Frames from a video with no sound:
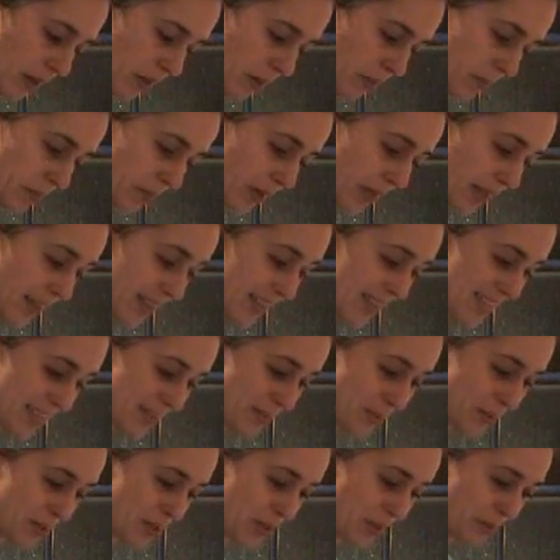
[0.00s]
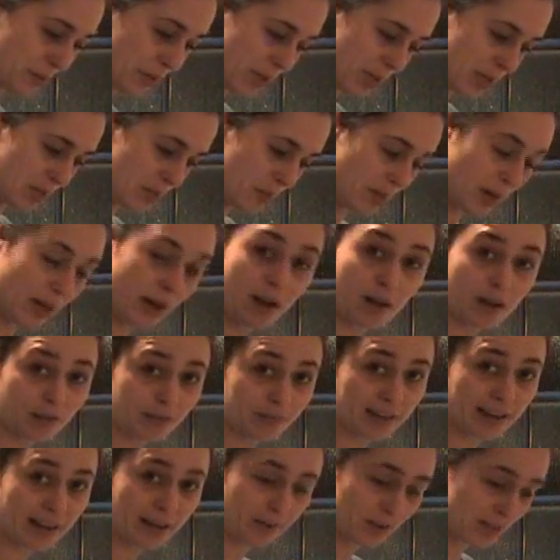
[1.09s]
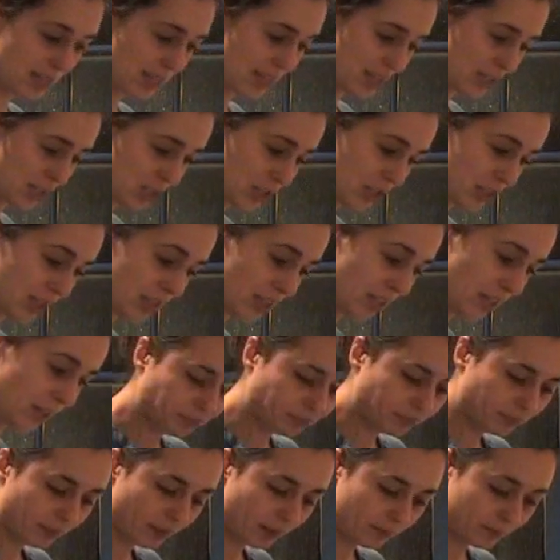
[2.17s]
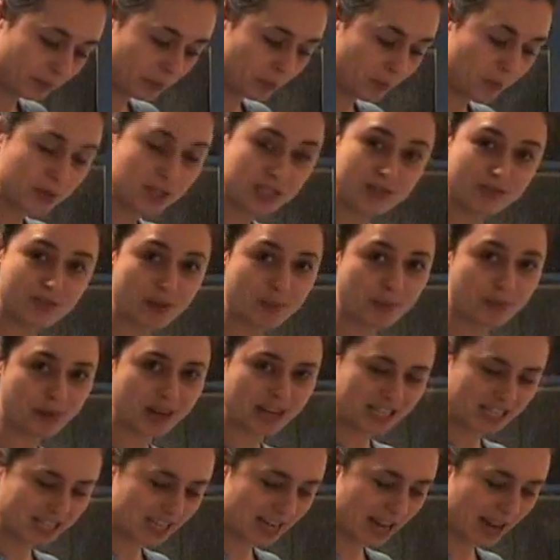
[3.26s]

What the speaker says: because we do want it to be a half an hour dish. The water's evaporated